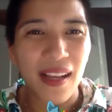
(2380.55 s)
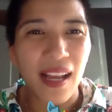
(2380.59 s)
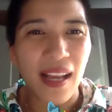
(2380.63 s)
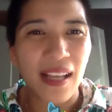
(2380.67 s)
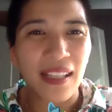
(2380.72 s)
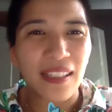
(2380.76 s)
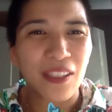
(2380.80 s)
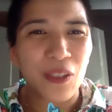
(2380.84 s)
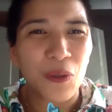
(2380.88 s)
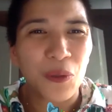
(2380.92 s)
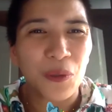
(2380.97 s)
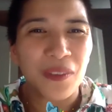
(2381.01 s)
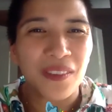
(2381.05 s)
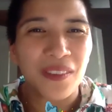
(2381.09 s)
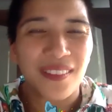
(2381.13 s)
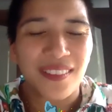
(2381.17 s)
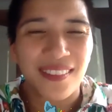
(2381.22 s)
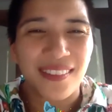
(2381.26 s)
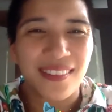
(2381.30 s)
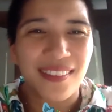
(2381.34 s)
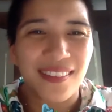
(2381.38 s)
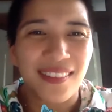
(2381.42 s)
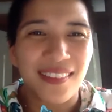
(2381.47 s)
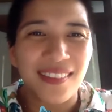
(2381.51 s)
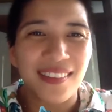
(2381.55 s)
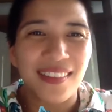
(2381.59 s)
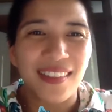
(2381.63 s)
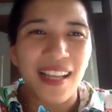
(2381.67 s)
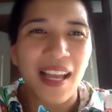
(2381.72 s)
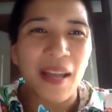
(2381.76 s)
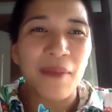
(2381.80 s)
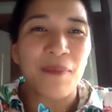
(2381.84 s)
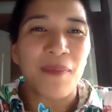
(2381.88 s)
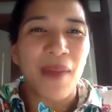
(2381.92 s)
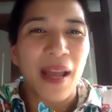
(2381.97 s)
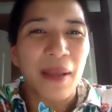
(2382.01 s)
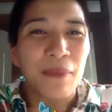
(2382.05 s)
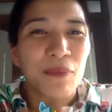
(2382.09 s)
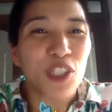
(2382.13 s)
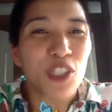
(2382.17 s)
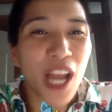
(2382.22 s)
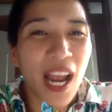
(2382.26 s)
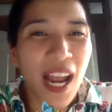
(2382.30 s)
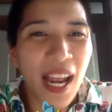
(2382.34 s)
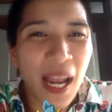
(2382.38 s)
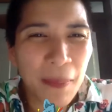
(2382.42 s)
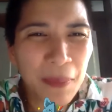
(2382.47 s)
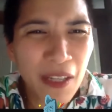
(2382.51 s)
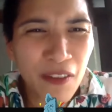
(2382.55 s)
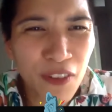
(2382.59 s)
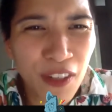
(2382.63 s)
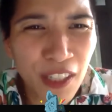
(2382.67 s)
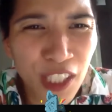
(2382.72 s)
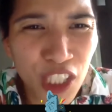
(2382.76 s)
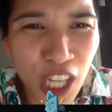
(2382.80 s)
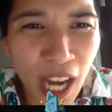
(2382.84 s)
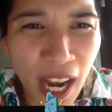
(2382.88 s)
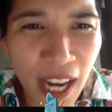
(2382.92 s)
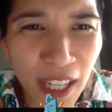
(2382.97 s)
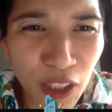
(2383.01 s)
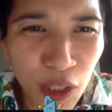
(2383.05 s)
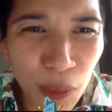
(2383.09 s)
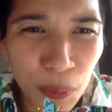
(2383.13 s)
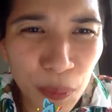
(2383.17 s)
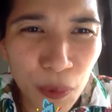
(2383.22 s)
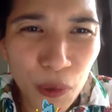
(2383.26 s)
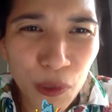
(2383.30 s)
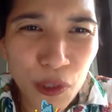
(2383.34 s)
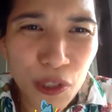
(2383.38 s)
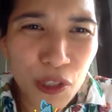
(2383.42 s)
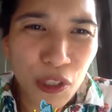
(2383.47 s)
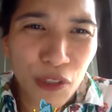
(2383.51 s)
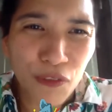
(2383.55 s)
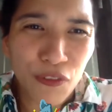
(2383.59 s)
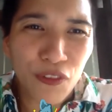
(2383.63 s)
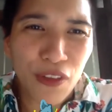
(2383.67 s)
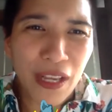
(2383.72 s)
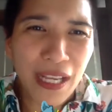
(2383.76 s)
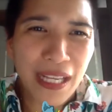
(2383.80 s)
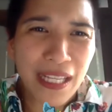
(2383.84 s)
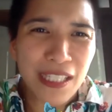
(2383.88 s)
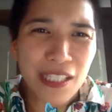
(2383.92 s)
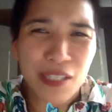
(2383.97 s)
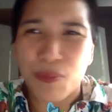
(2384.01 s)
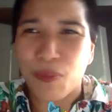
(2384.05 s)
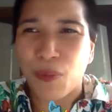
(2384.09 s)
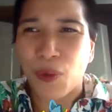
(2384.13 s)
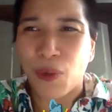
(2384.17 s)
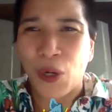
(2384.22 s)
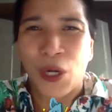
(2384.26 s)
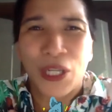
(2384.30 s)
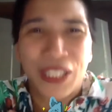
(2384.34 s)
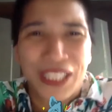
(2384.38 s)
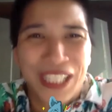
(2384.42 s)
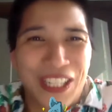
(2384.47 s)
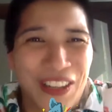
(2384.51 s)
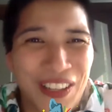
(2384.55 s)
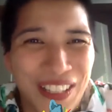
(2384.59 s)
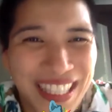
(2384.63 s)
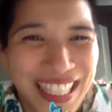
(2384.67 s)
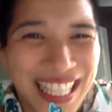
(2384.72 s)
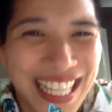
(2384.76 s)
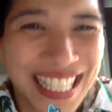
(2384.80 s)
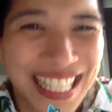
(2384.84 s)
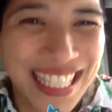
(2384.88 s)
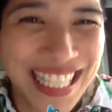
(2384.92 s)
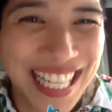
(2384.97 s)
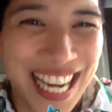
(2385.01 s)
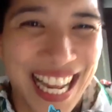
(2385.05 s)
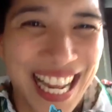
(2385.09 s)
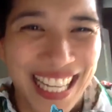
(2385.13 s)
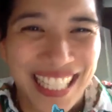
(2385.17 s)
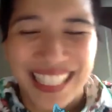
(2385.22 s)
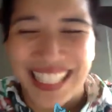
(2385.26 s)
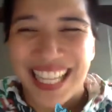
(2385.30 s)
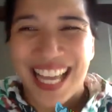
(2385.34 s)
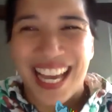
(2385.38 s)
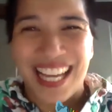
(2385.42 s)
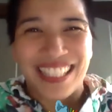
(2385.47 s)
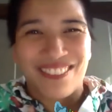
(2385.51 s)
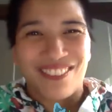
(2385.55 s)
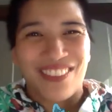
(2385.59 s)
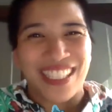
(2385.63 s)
I don't. I'm shy. I'm even shy to post on Facebook, things like that.